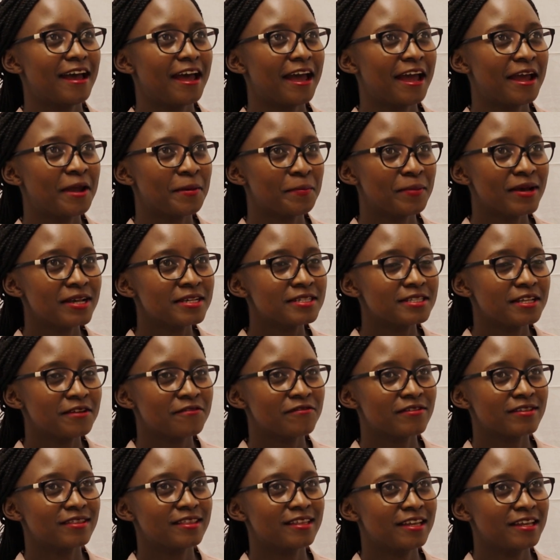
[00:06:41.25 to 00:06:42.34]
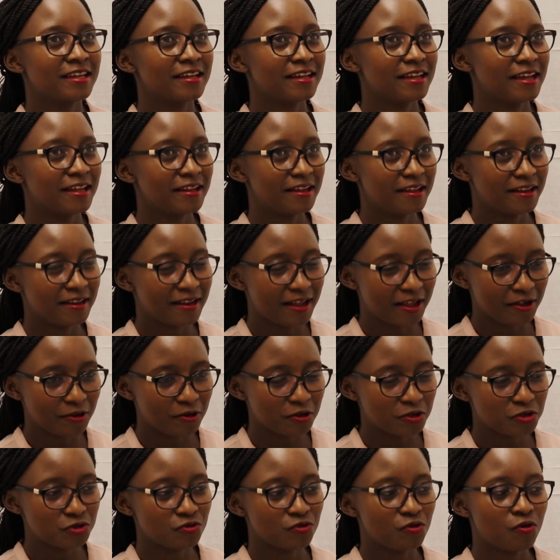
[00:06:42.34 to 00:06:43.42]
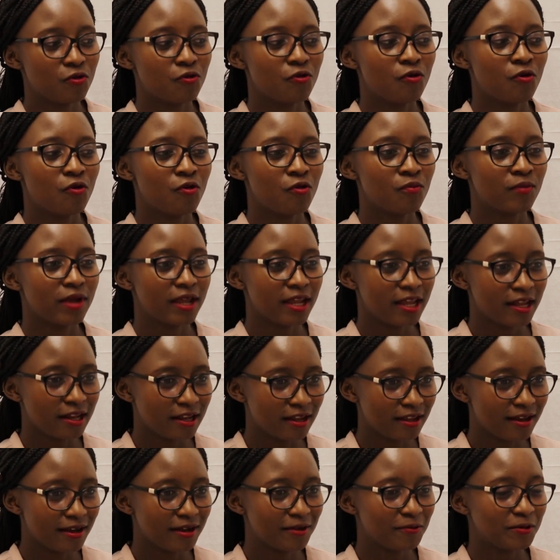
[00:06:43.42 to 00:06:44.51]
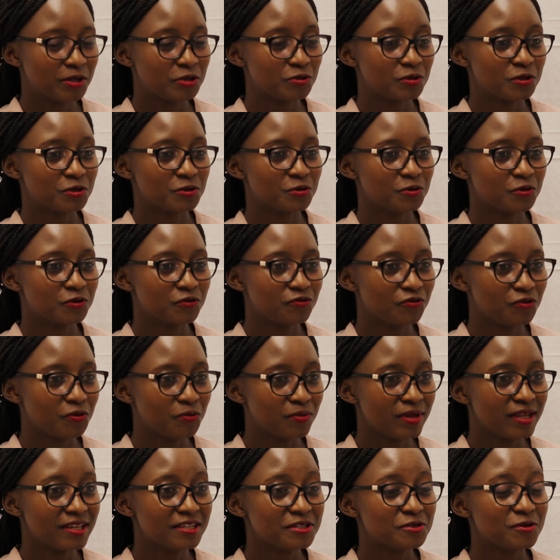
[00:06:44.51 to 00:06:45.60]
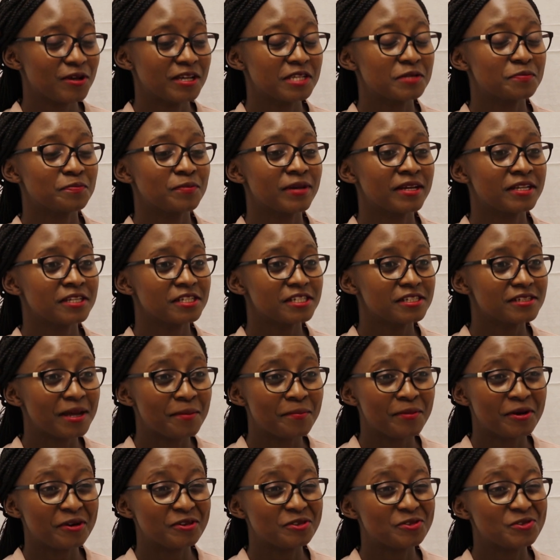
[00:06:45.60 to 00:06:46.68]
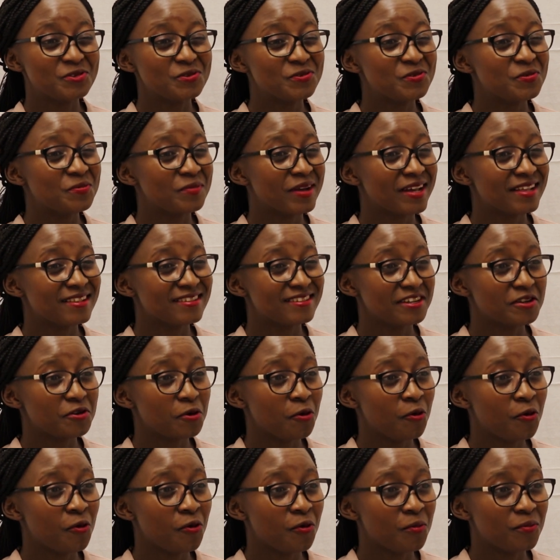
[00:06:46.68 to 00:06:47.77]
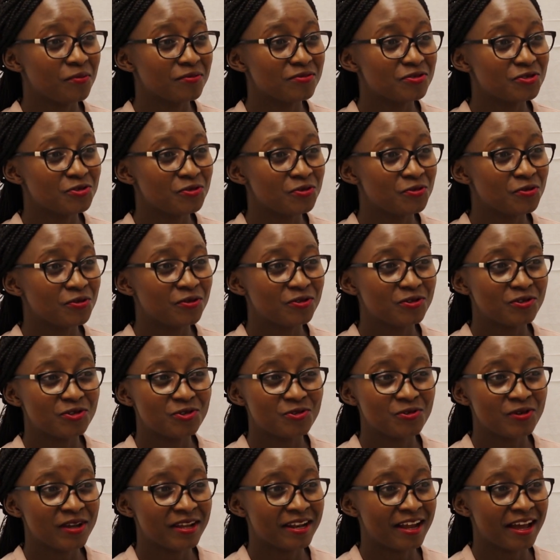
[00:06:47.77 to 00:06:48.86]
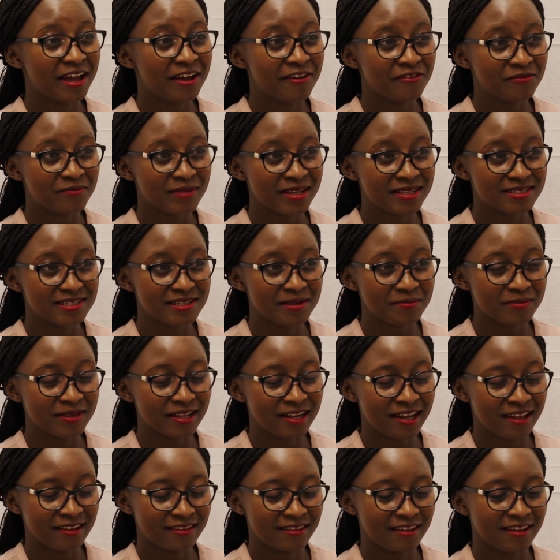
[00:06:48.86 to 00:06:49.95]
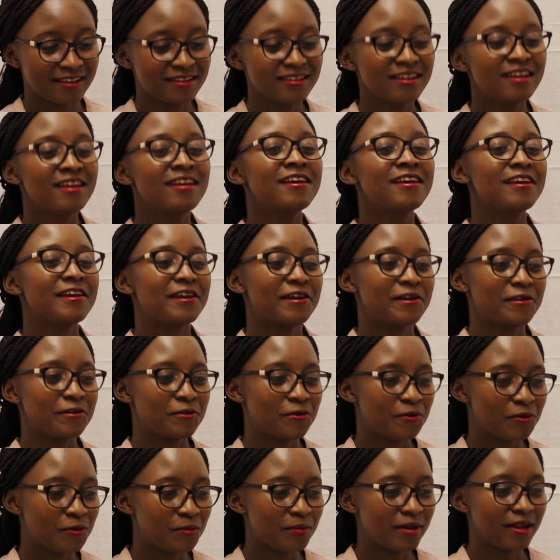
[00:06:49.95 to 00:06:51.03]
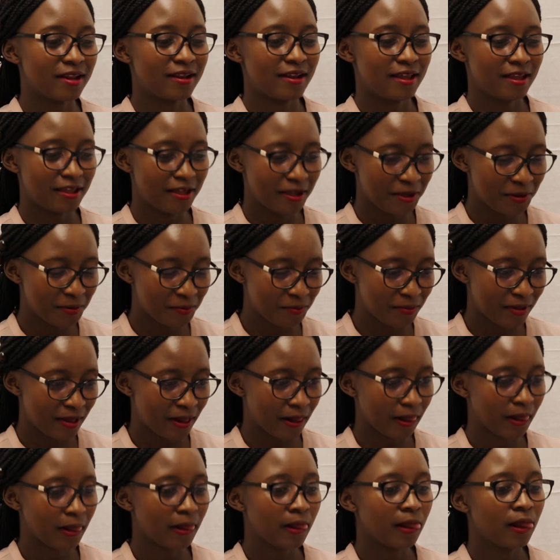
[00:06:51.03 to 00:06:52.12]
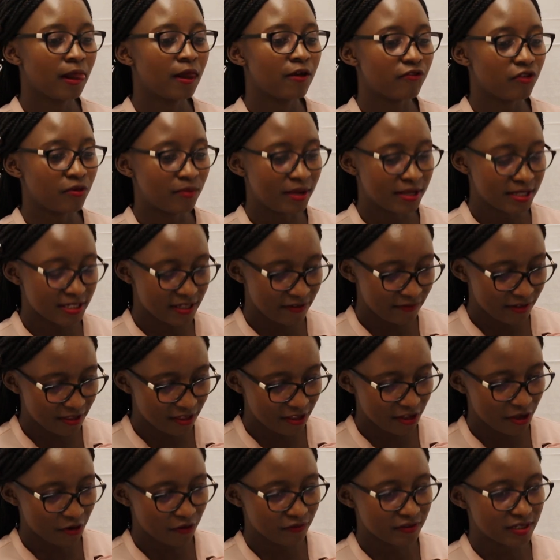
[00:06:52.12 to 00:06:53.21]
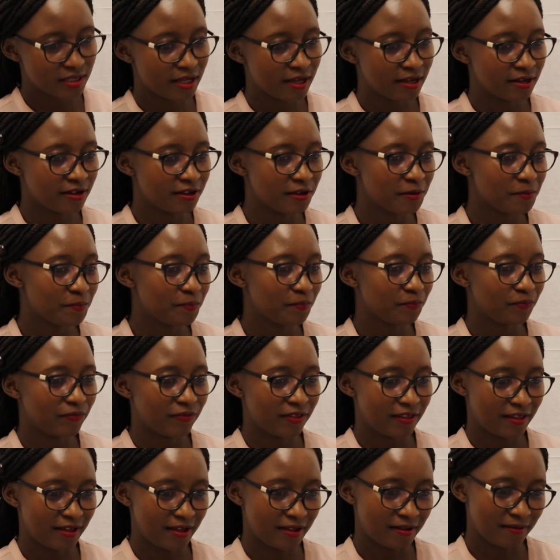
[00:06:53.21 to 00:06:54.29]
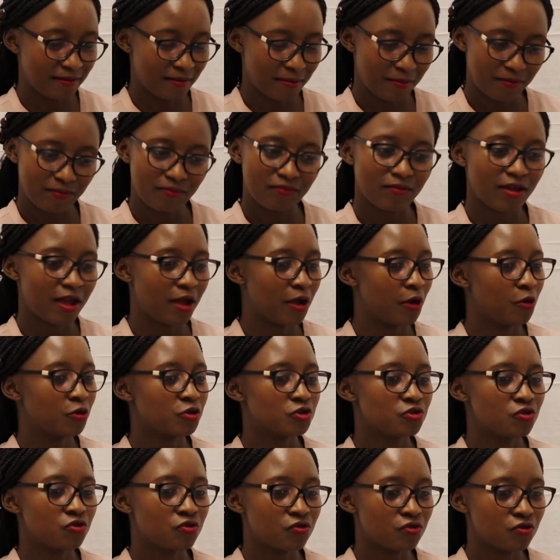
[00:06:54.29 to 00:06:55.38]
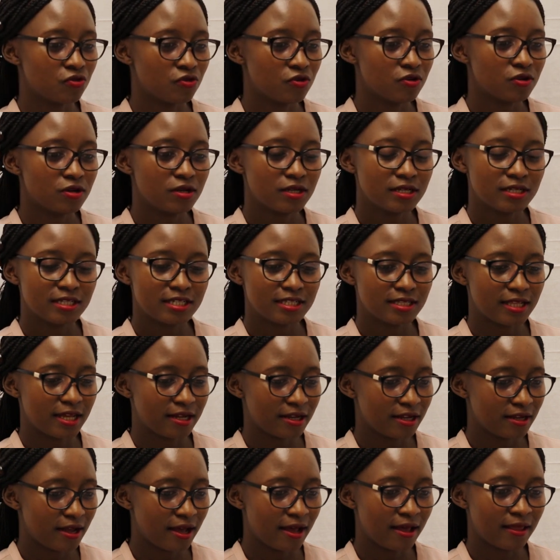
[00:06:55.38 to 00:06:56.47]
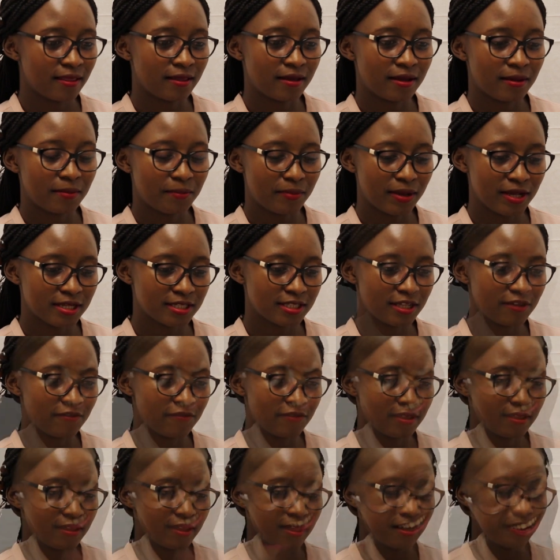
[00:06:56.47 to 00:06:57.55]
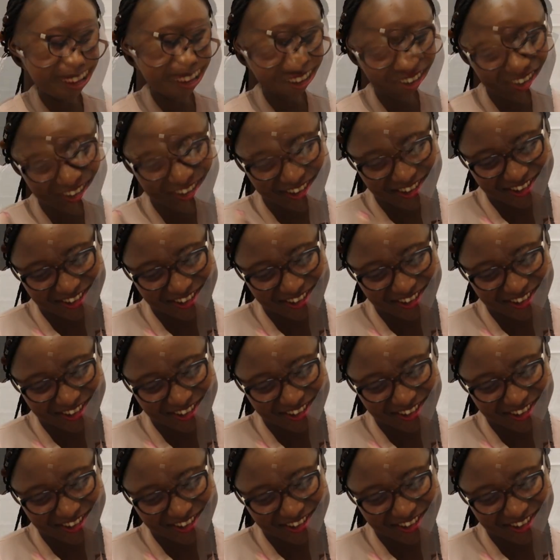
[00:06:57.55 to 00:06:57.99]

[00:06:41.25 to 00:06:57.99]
I passed everything and then I got to go home earlier which was good for me so I spent about two months at home two two and a half months something like that at home and then I came back for my seventh year of study then I also studied harder, passed everything.